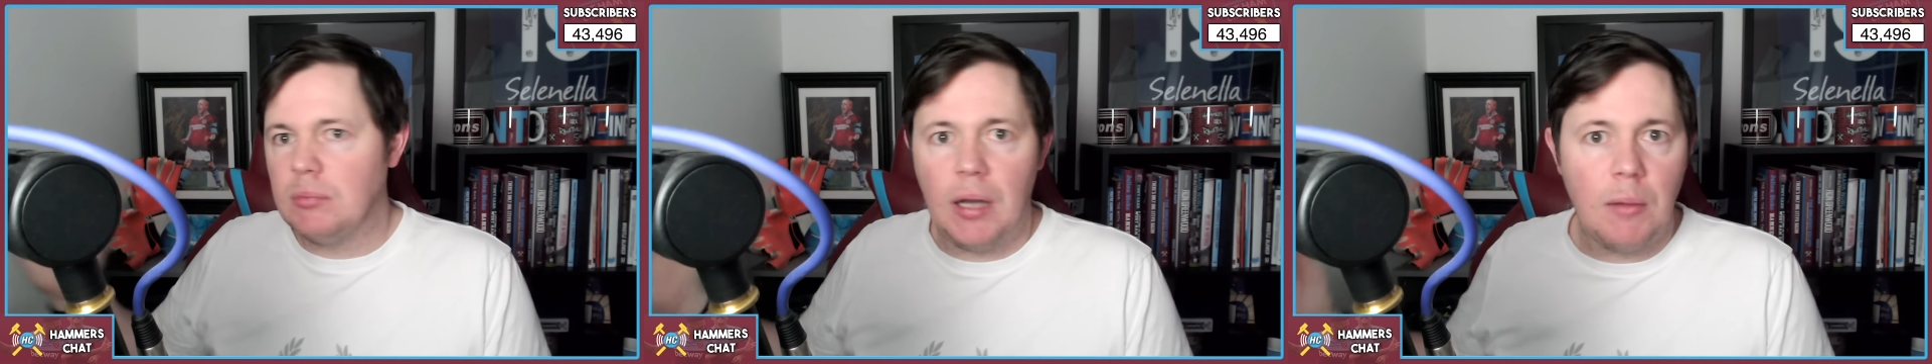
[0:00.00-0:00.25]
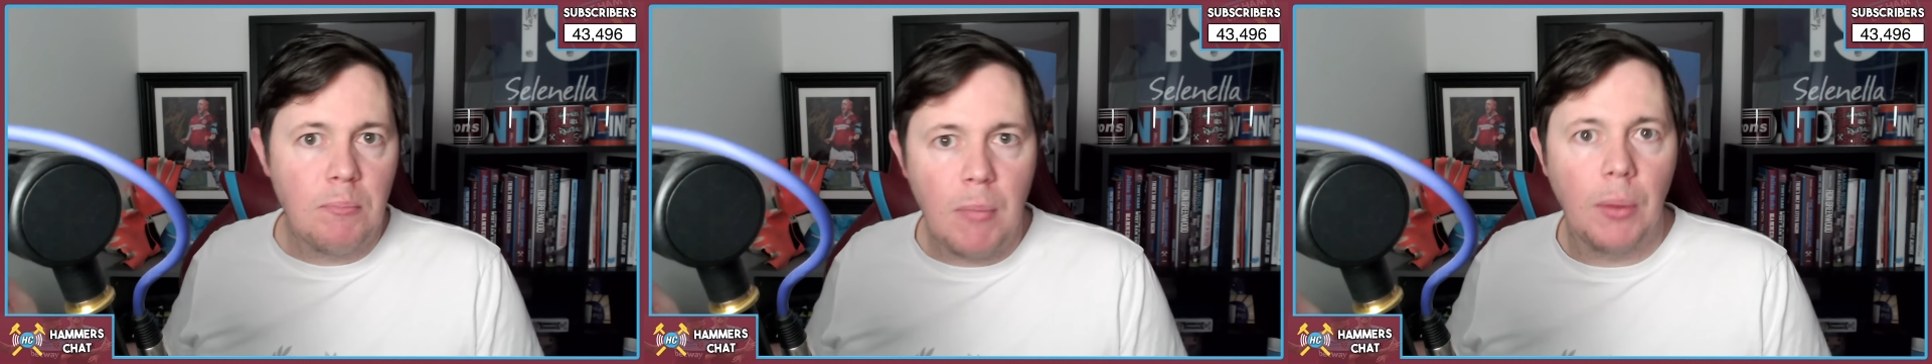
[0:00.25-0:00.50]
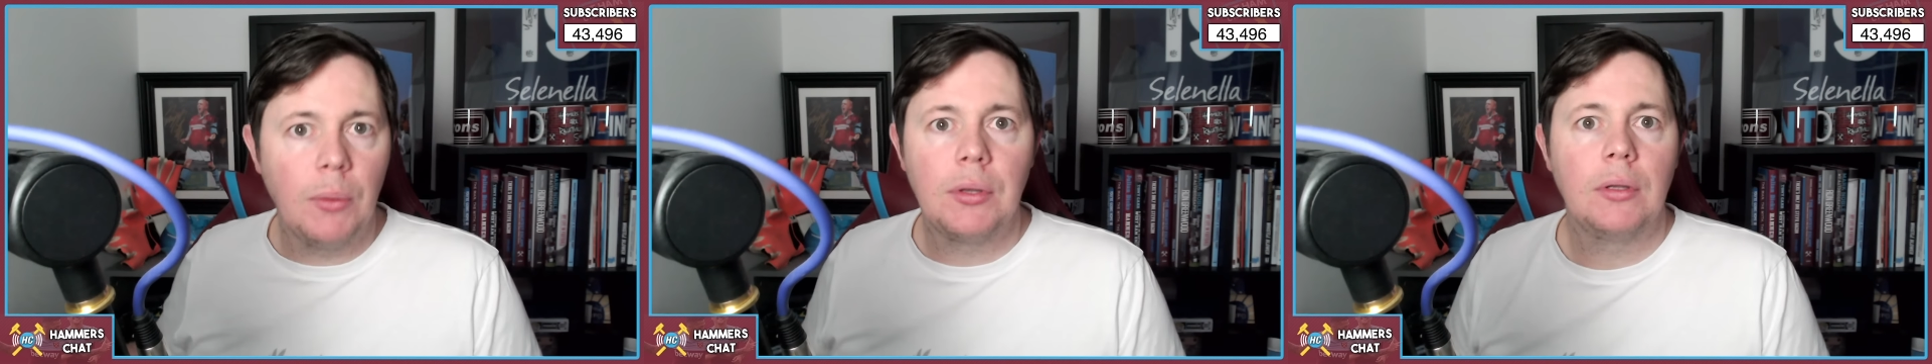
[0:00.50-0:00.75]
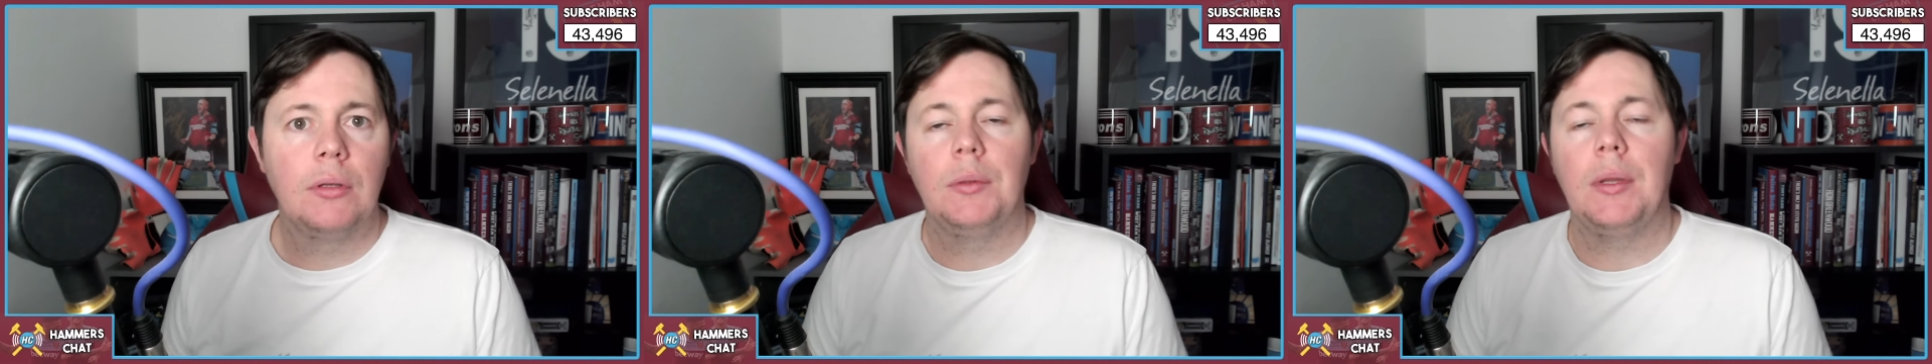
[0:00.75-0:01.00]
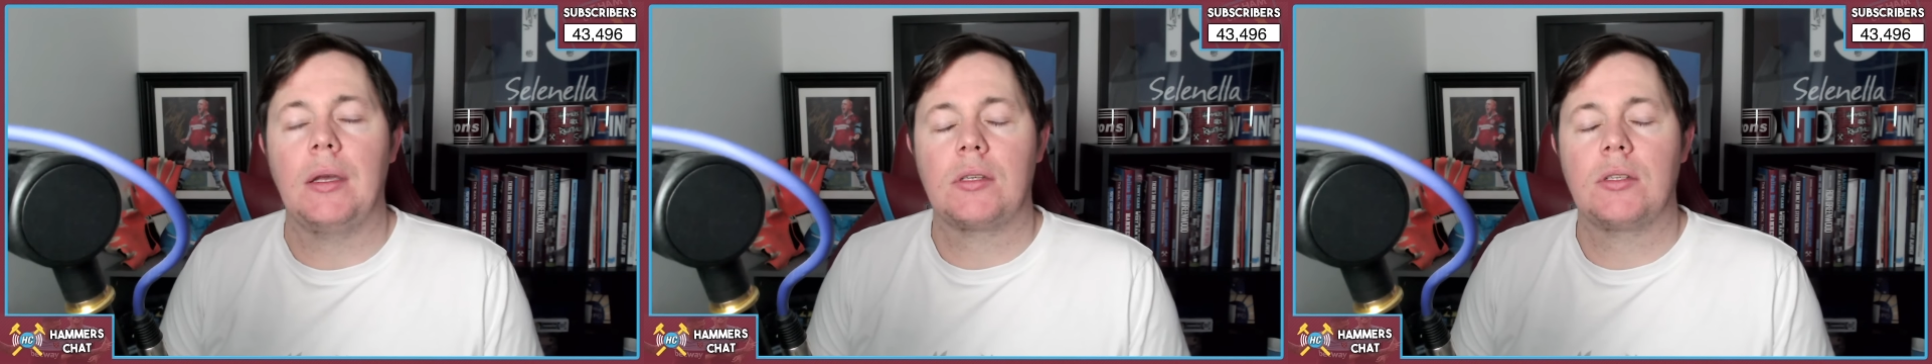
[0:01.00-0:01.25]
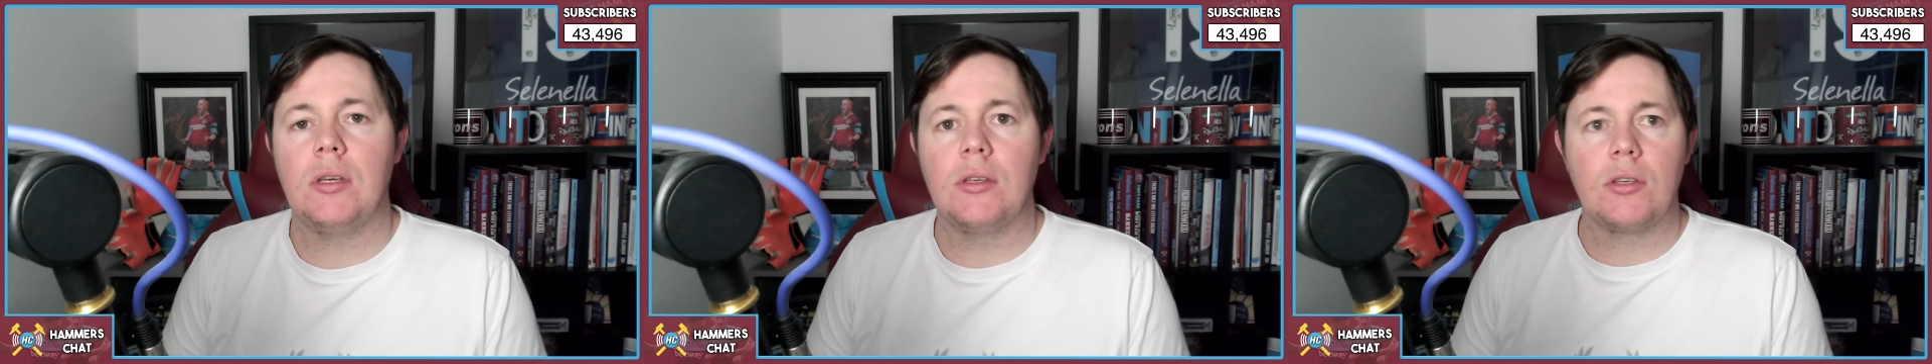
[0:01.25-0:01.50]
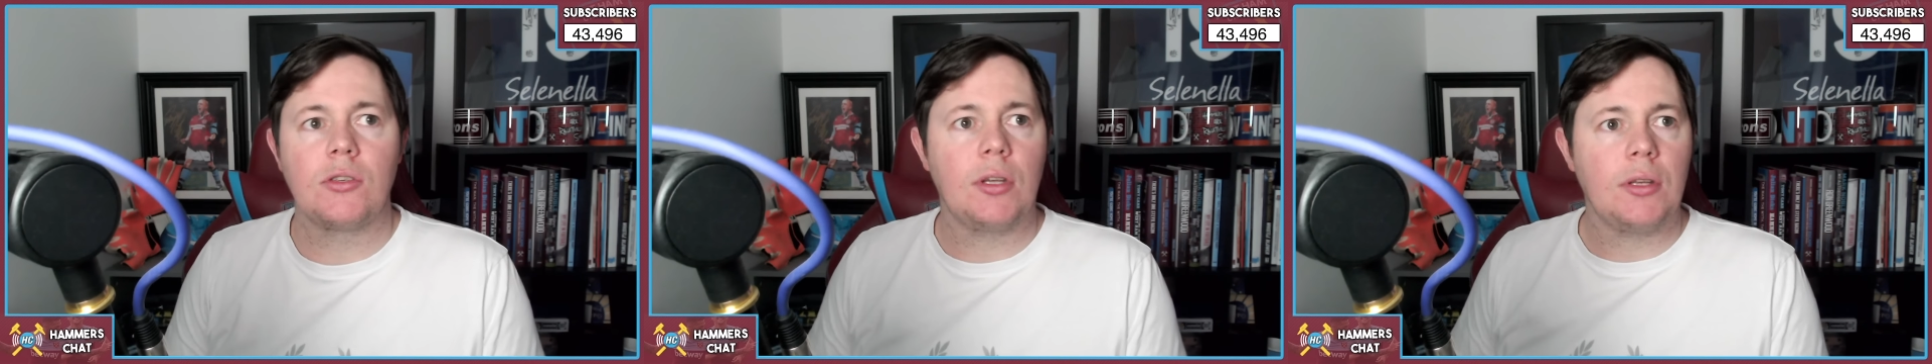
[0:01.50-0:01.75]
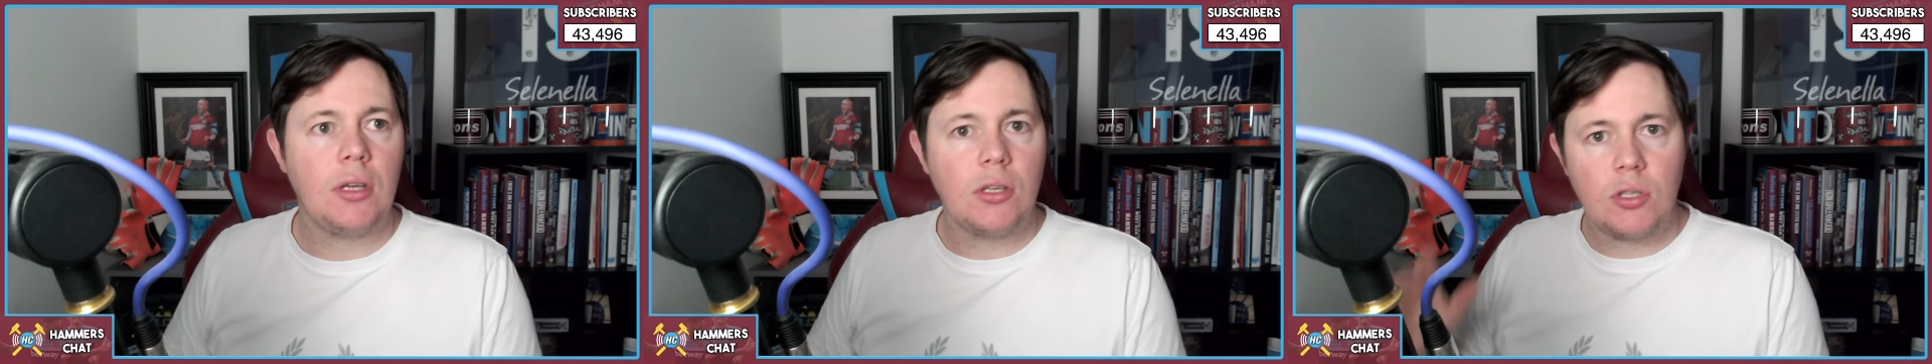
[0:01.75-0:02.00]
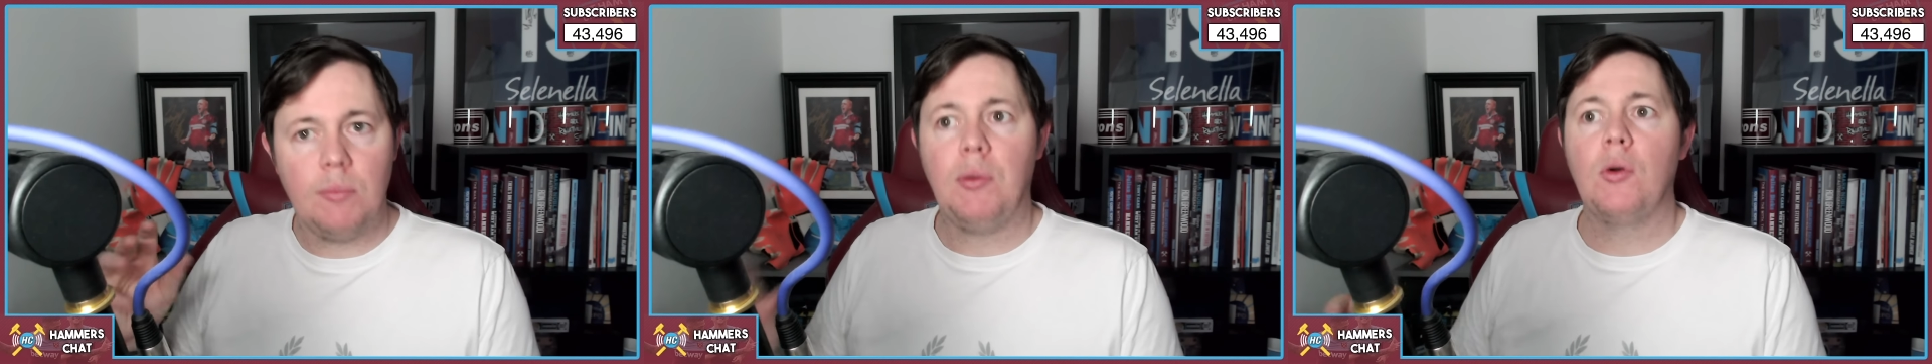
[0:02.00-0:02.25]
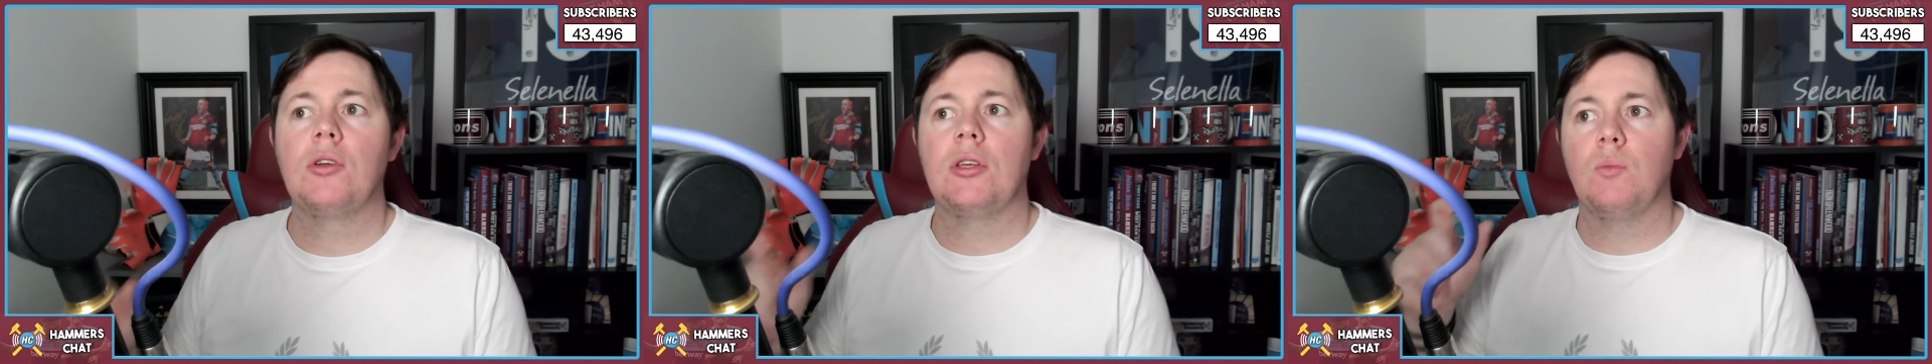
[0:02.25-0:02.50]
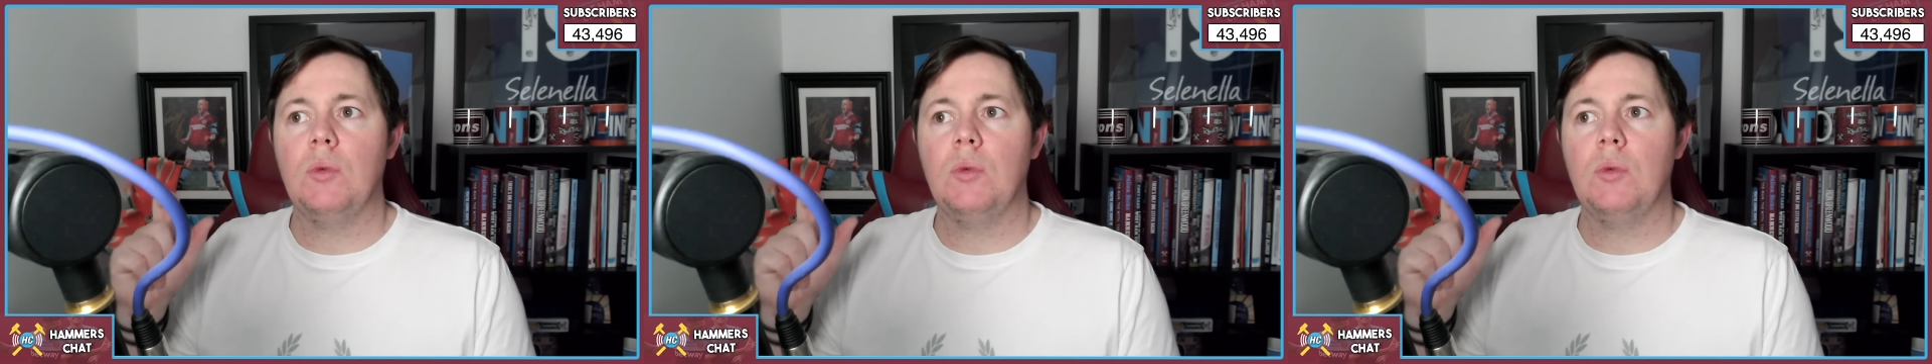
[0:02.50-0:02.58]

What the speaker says: a month next season, so I think it's important